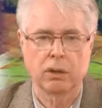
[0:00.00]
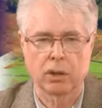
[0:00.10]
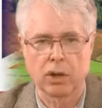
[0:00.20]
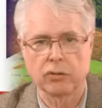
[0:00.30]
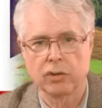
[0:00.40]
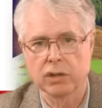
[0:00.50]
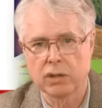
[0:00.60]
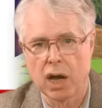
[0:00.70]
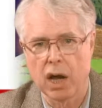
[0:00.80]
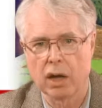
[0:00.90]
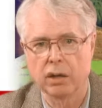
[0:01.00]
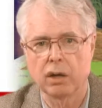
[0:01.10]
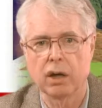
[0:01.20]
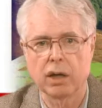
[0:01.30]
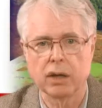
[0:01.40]
the
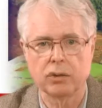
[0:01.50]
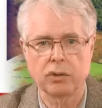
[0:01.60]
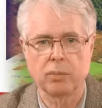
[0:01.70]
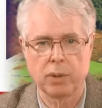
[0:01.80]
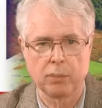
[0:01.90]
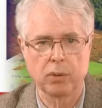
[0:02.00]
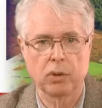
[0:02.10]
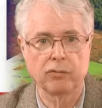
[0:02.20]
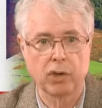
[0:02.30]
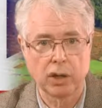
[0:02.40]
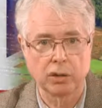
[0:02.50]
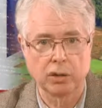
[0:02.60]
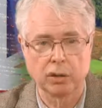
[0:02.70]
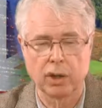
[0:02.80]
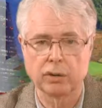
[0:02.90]
countryside against the people of
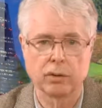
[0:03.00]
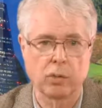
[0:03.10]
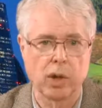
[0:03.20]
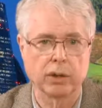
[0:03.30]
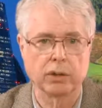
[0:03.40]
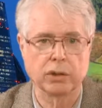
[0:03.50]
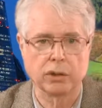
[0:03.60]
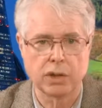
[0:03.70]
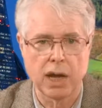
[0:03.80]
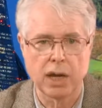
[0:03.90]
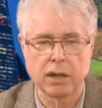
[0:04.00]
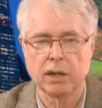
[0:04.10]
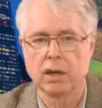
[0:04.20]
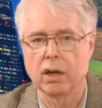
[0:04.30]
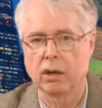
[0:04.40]
London. London wanted to
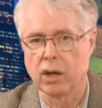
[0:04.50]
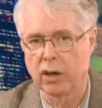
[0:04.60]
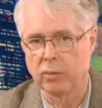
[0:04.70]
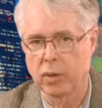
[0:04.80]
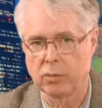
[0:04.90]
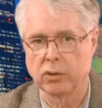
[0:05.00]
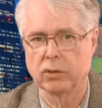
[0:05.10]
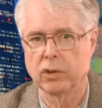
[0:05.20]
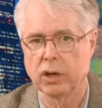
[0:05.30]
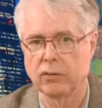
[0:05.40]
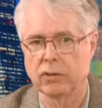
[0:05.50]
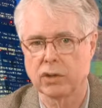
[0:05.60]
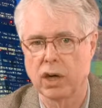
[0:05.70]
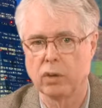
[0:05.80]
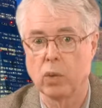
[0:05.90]
stay. A lot of people in the
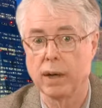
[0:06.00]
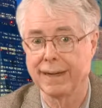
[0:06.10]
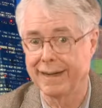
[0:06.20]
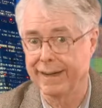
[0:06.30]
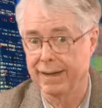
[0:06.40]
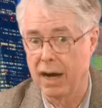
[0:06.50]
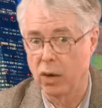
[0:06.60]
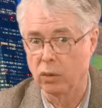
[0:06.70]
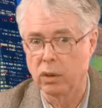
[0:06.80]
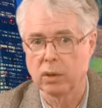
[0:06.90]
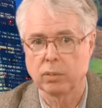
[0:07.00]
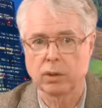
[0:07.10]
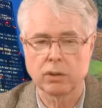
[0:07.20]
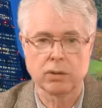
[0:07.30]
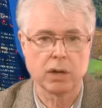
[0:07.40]
countryside want to get out
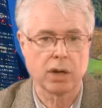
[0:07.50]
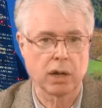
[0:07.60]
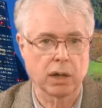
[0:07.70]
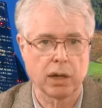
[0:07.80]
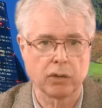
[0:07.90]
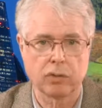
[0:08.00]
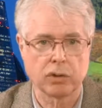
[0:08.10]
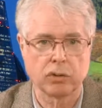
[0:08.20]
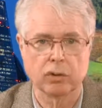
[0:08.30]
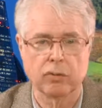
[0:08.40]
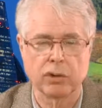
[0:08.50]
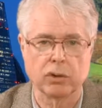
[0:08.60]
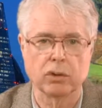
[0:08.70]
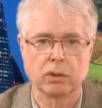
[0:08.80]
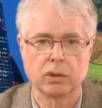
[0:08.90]
because they're not getting richer and
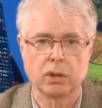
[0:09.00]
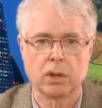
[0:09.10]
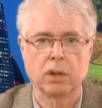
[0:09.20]
richer